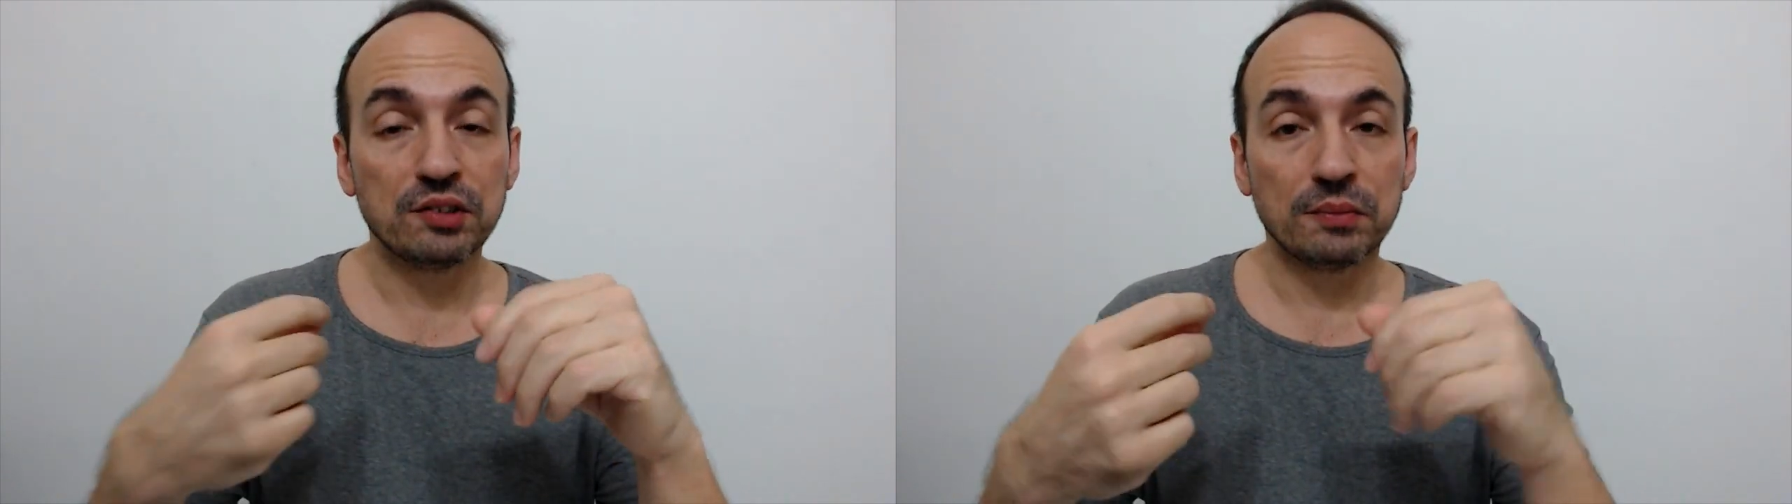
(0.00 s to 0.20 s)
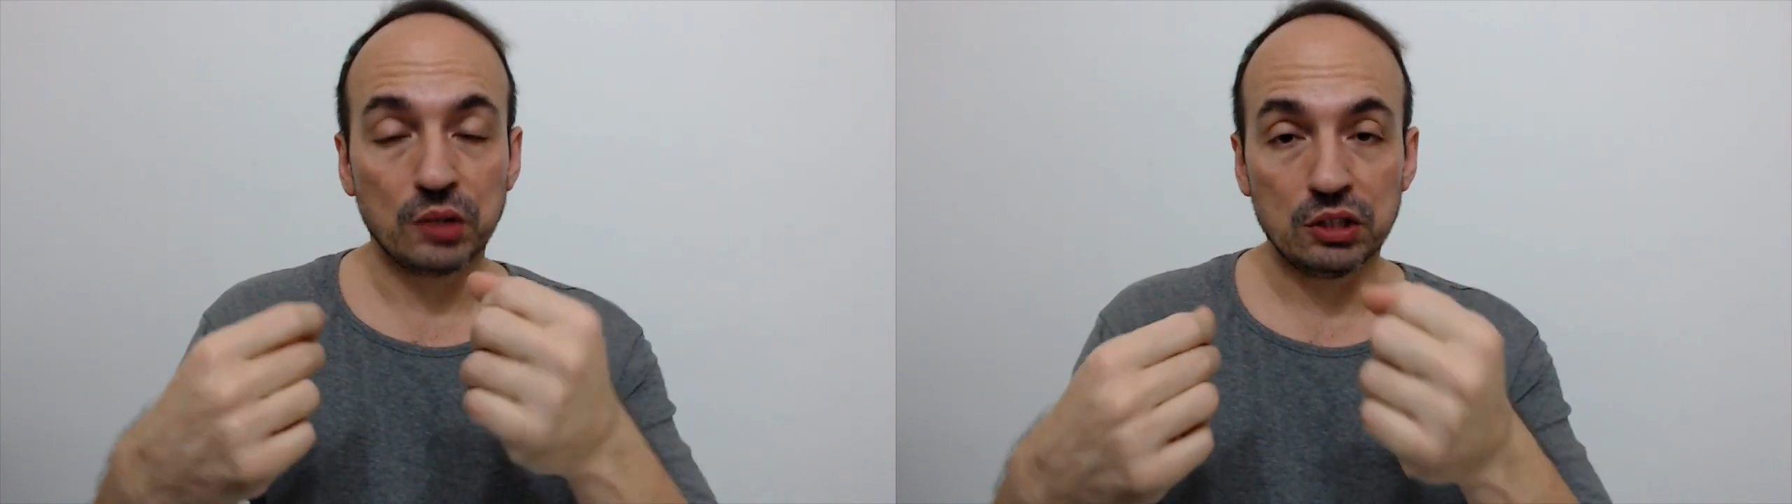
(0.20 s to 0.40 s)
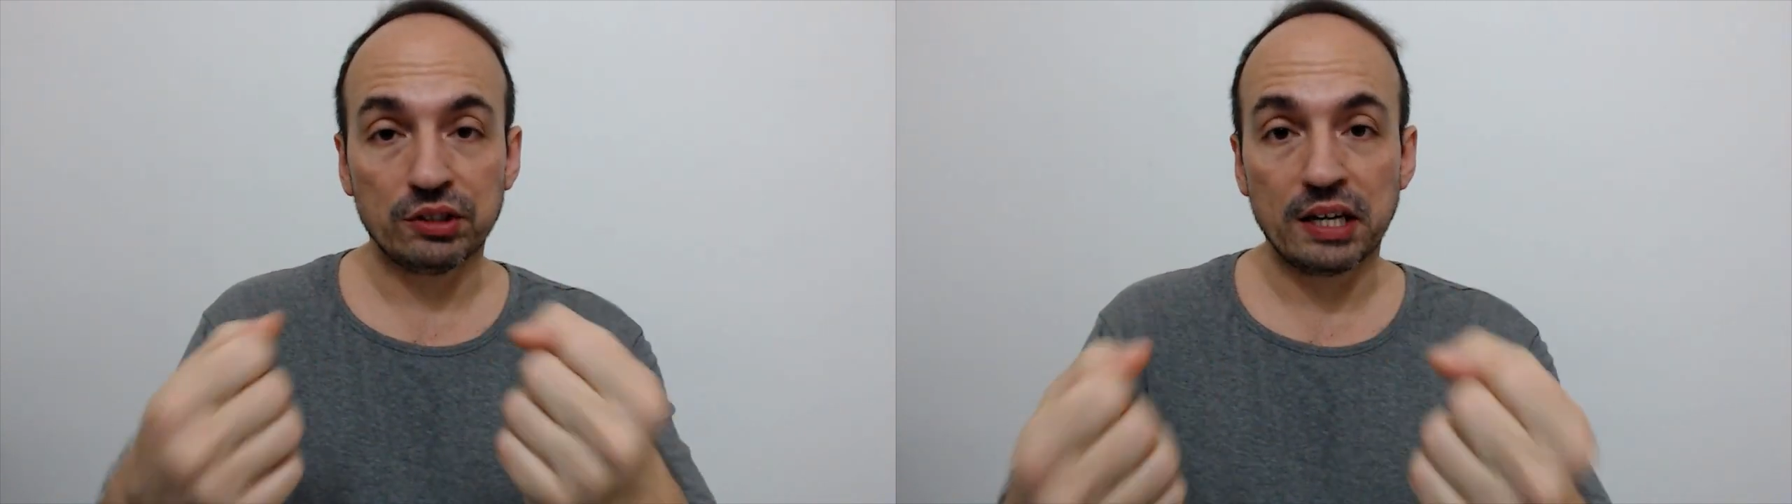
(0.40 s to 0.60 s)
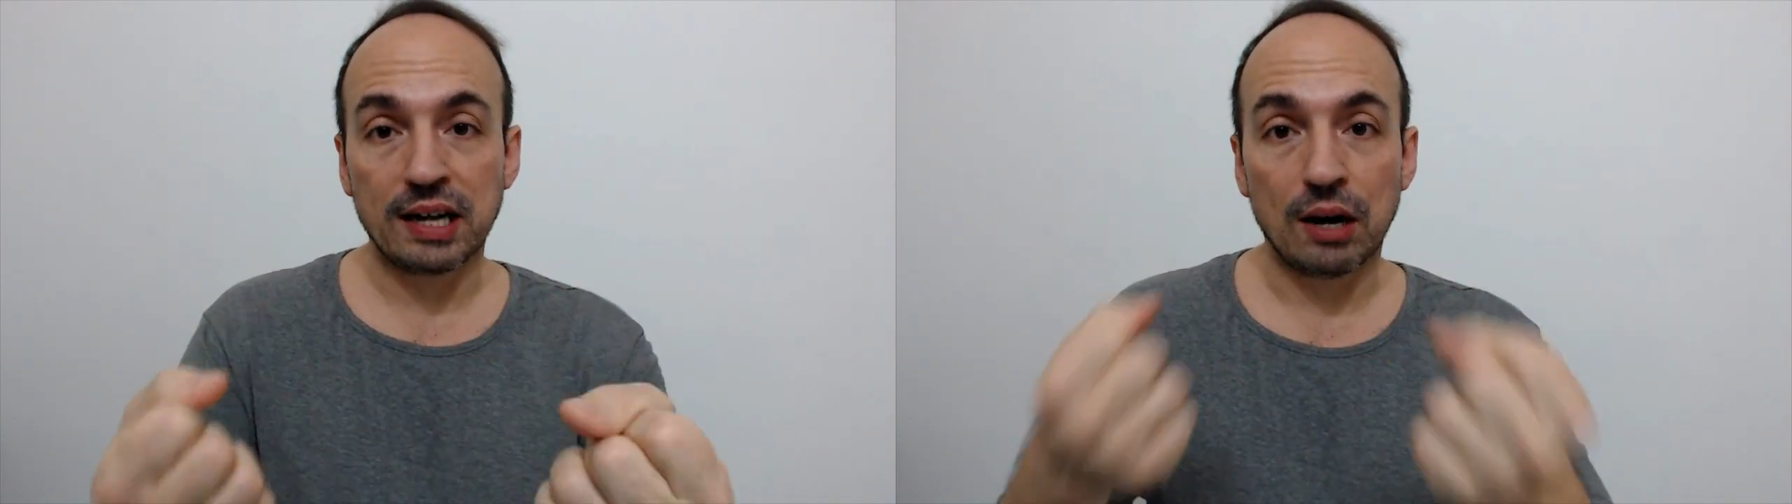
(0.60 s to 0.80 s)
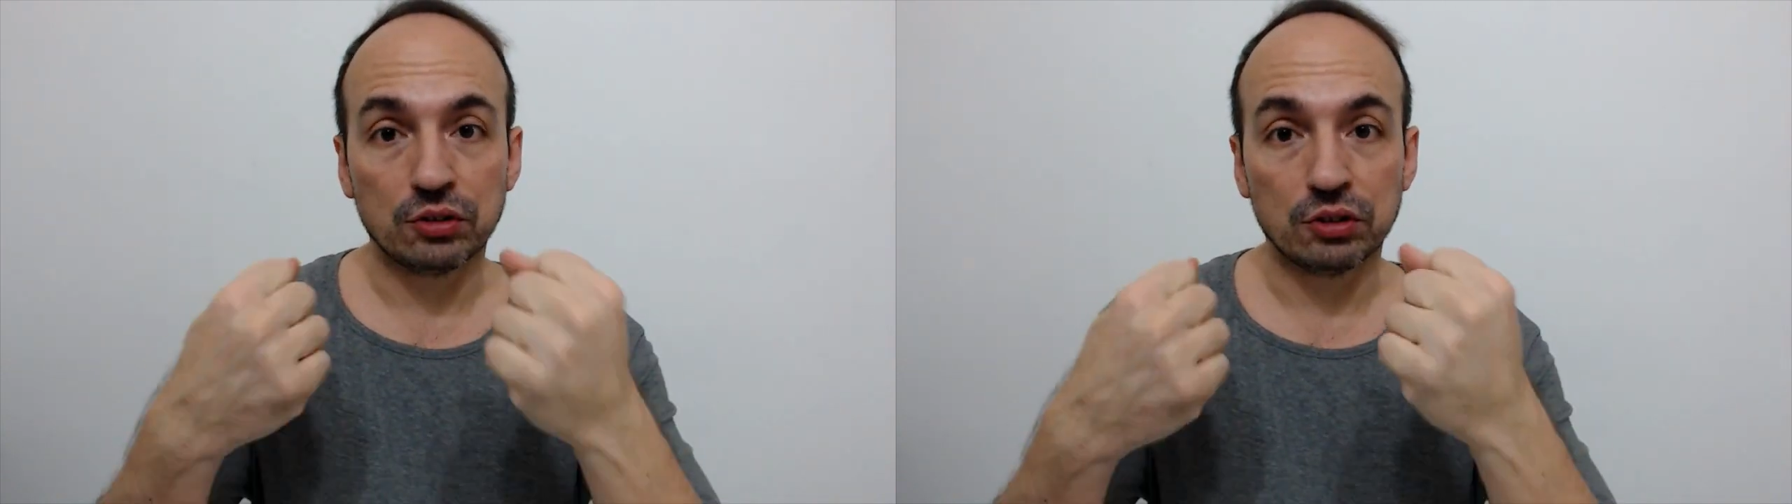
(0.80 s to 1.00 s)
when you take
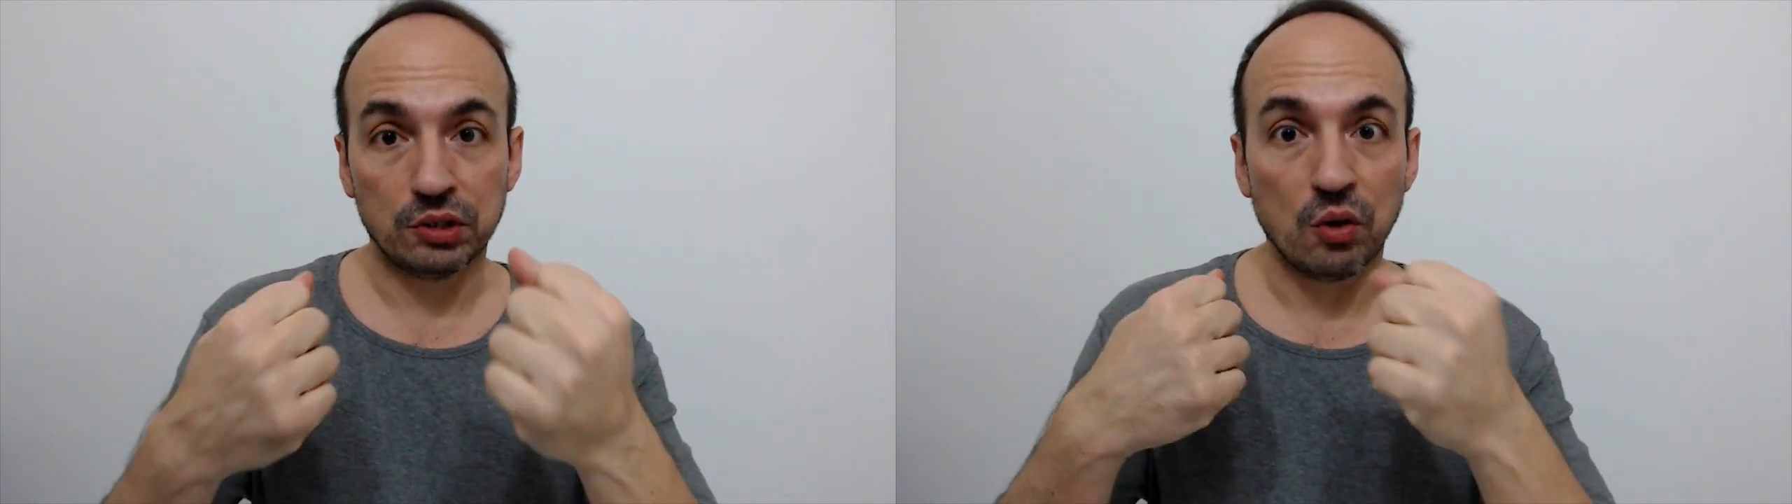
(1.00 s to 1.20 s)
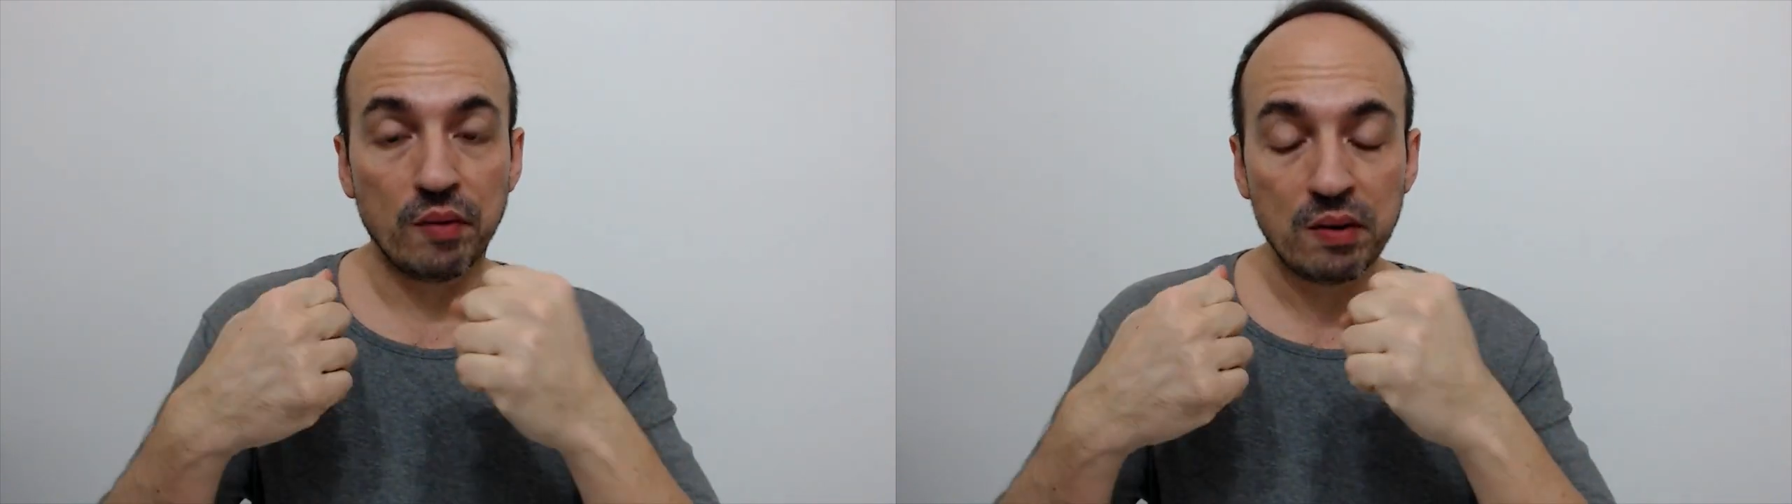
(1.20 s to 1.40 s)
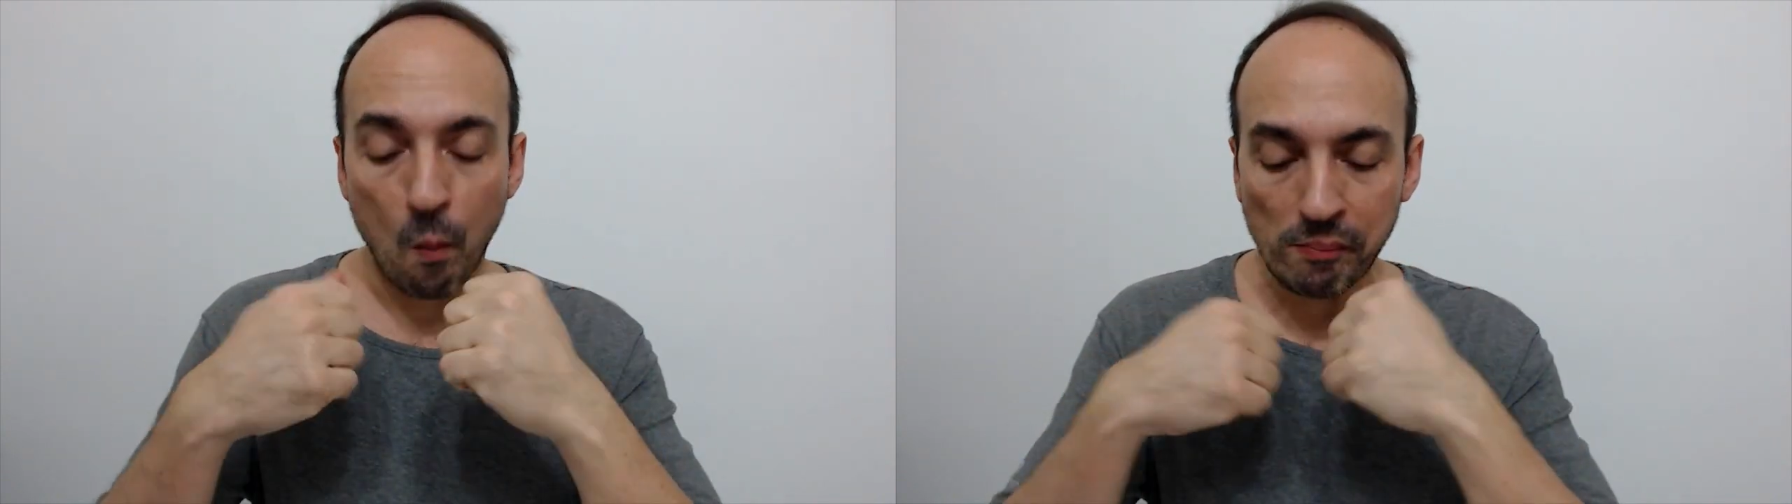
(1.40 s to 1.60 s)
out of the oven,